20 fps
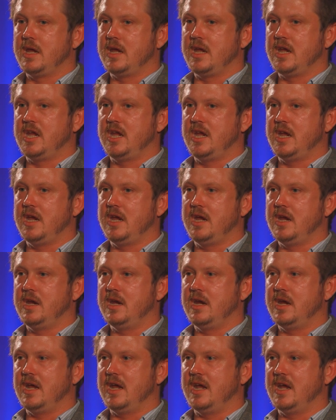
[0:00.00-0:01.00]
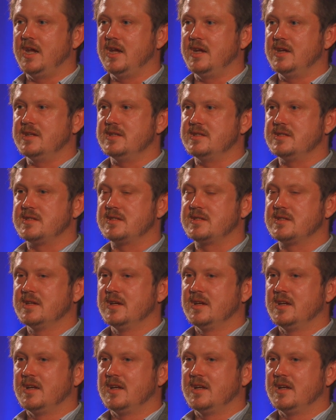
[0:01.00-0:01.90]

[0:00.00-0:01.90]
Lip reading: He is